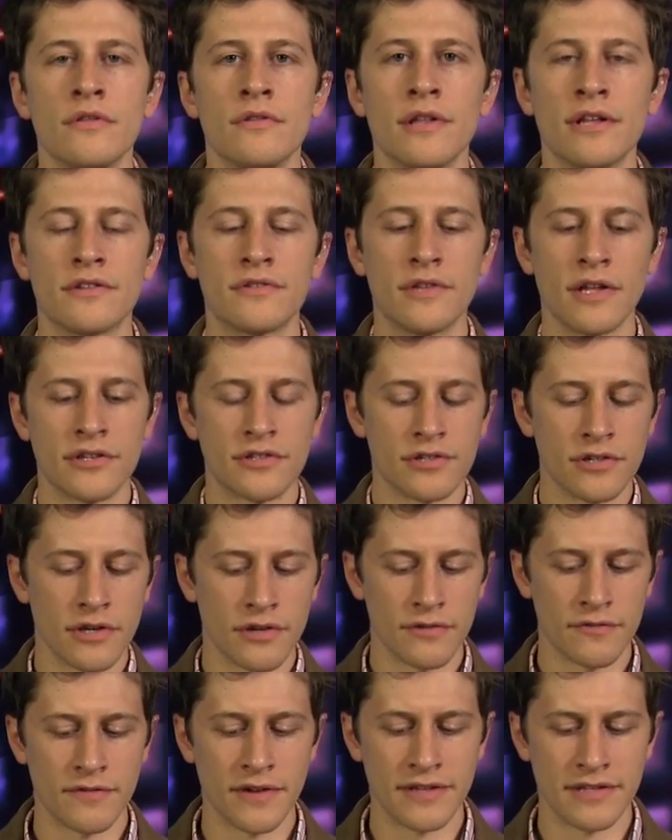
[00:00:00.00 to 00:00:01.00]
That's that's
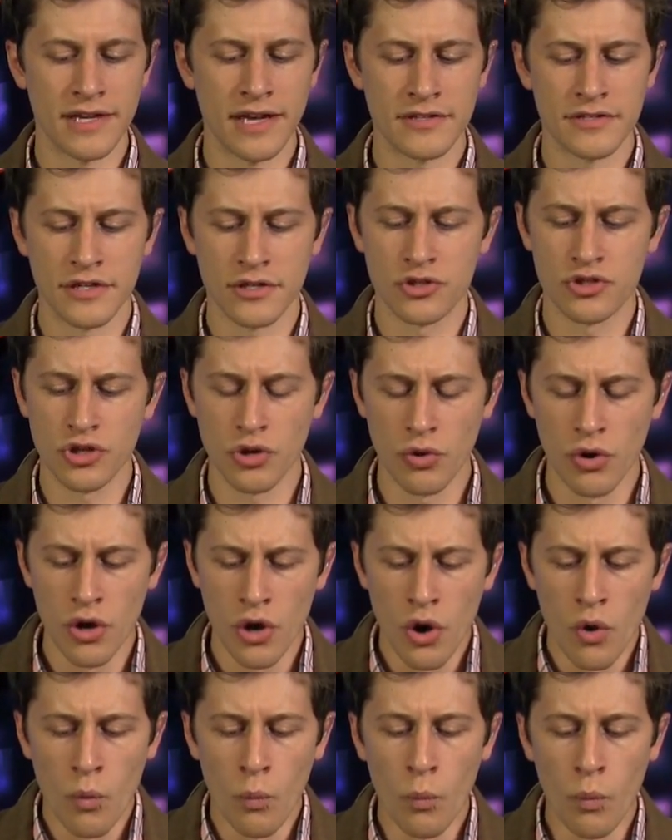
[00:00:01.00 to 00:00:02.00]
uh, fantastic. So,
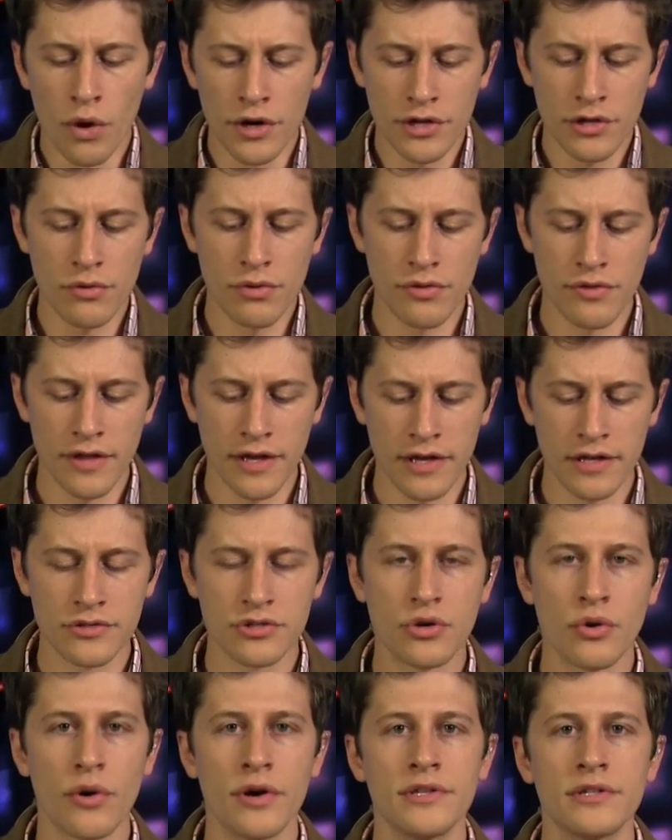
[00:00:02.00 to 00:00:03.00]
what do you think
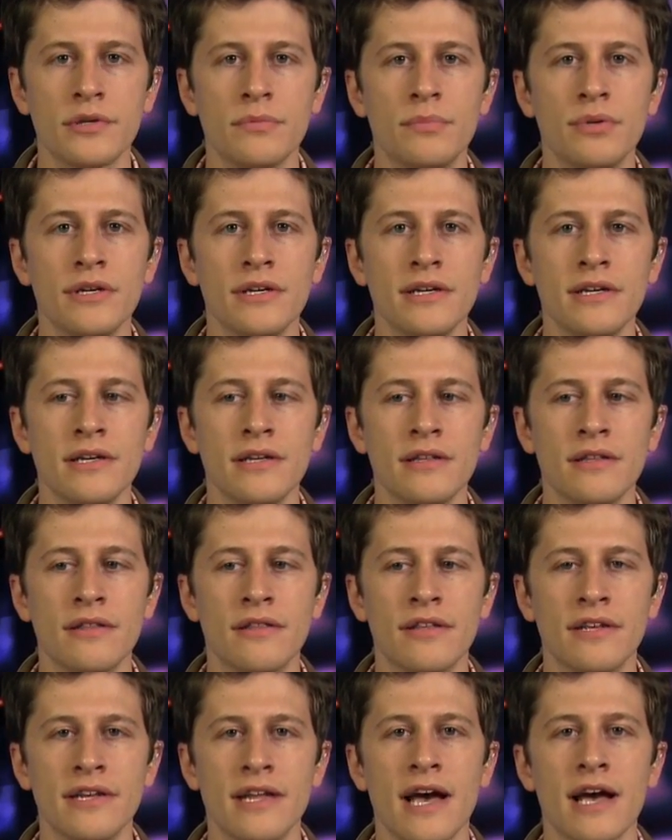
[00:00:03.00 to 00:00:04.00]
is going to be
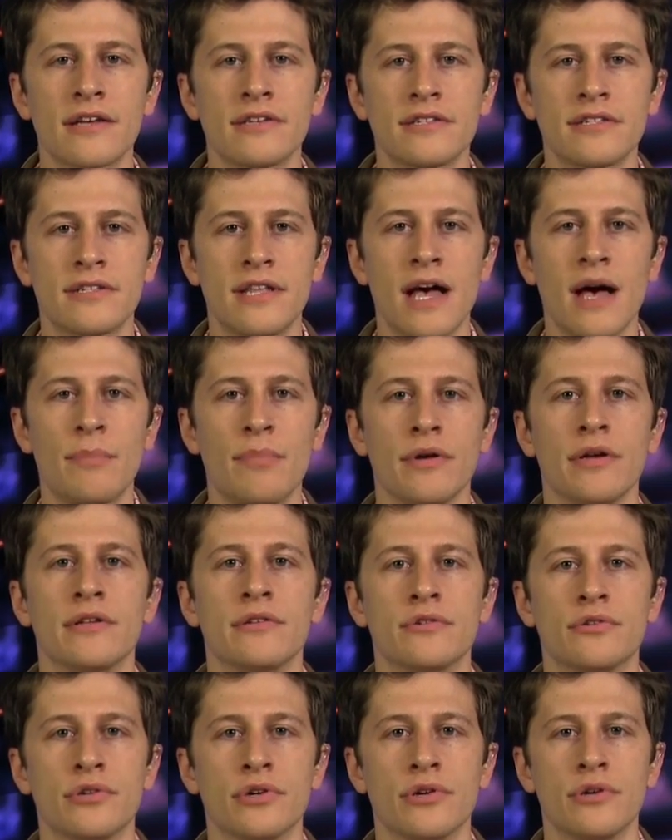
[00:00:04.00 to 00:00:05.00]
the next step
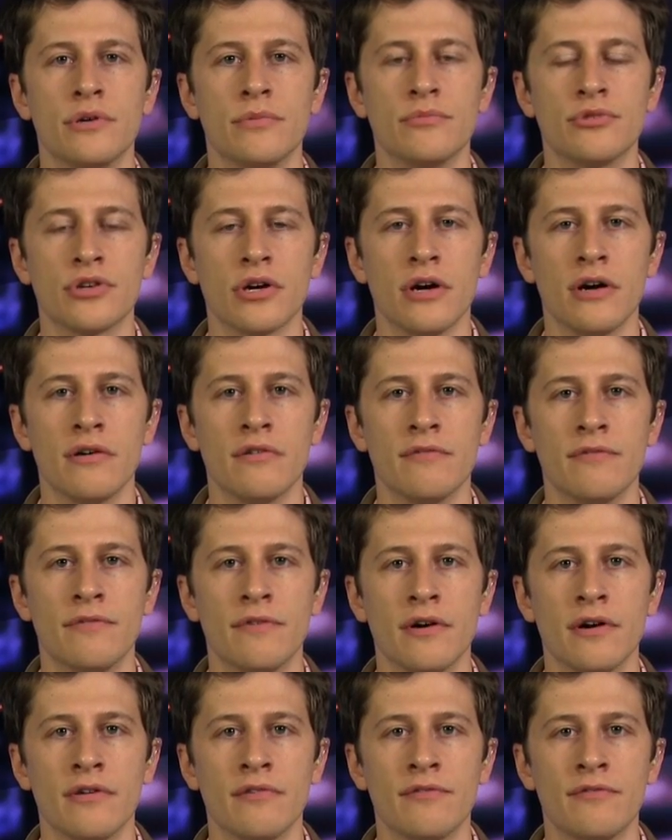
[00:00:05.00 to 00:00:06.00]
in terms
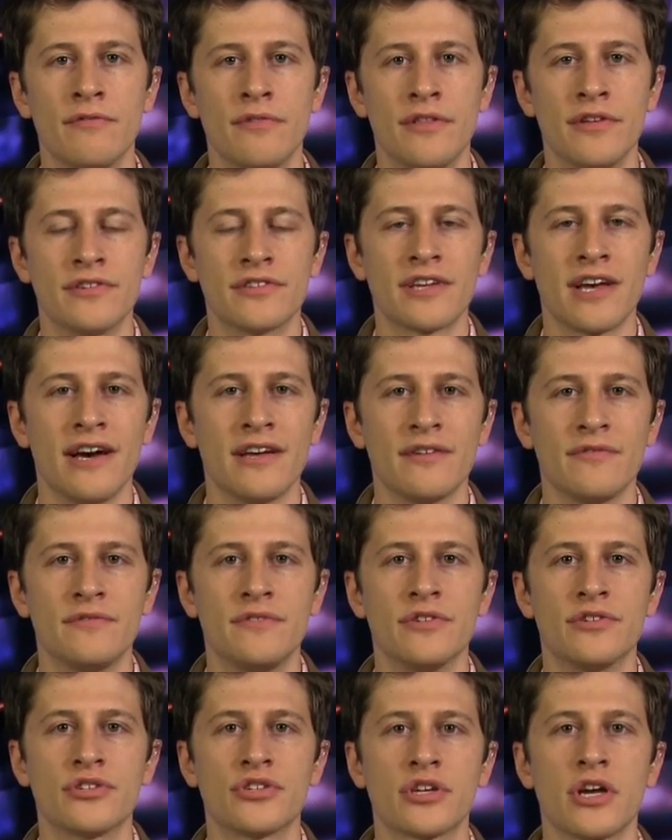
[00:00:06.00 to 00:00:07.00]
of of this kind
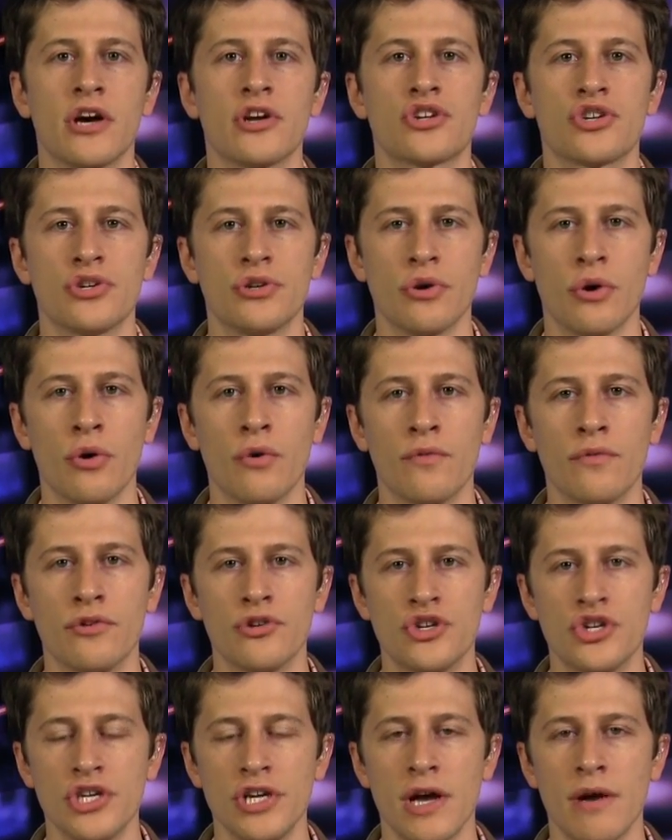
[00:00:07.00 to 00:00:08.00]
of discussion
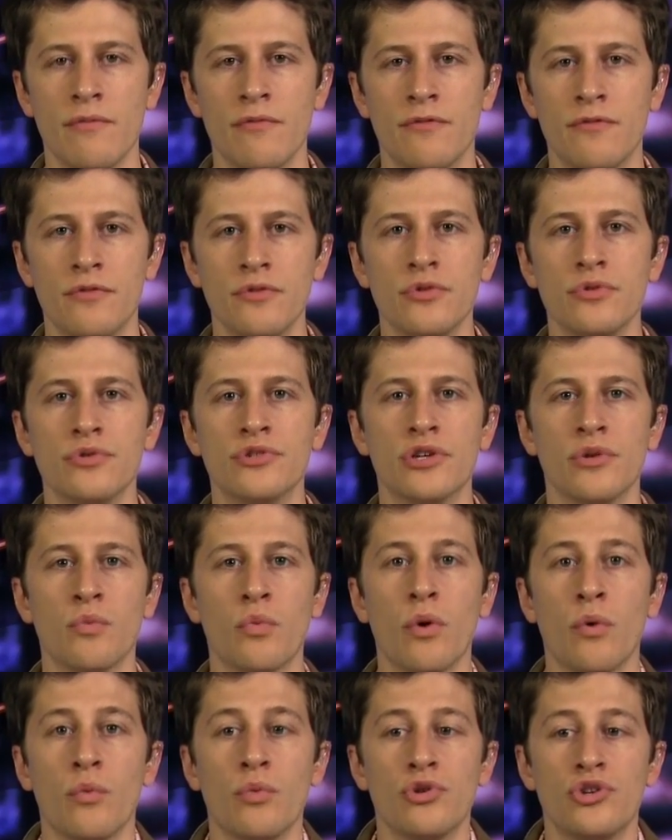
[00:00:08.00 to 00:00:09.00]
over GM foods,
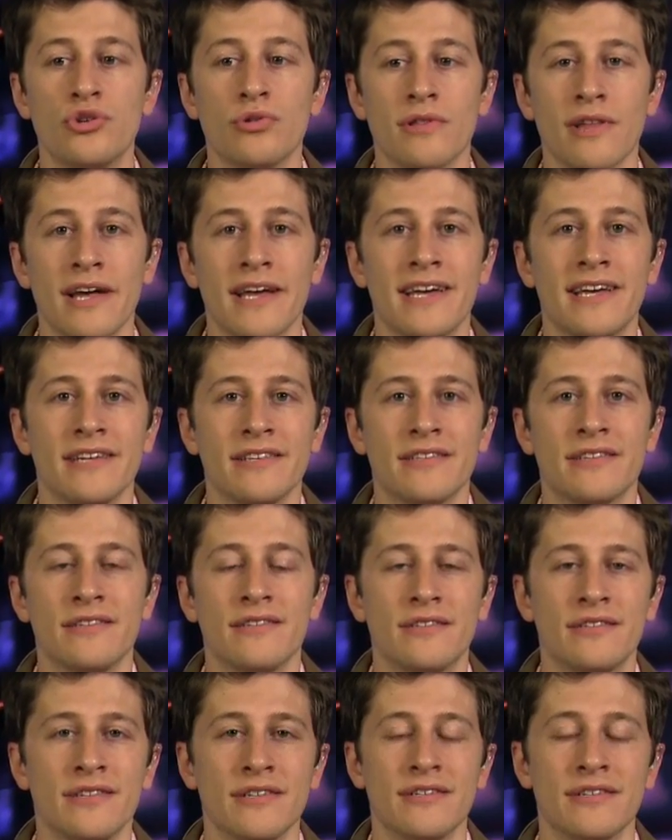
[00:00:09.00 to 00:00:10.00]
and what would you like
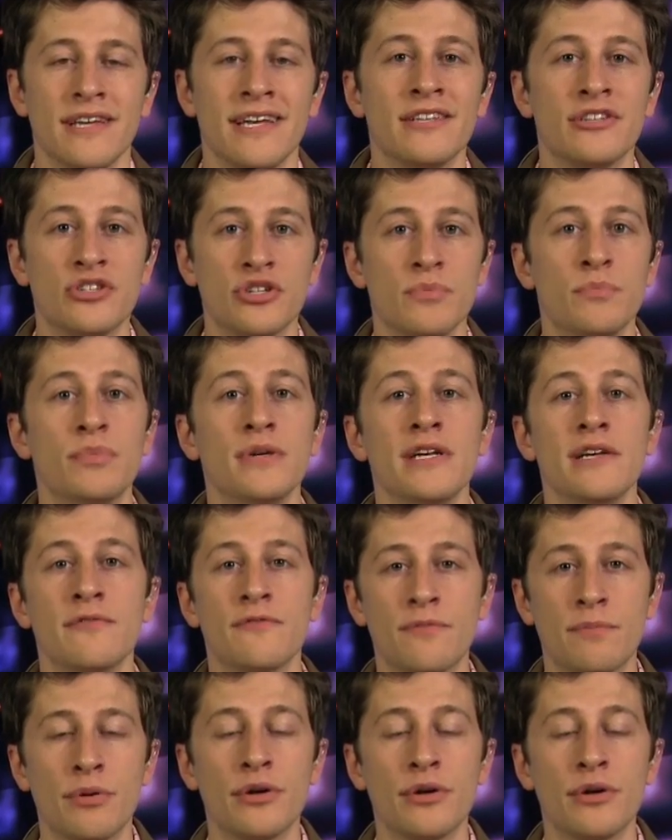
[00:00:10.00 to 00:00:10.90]
it to, it to be?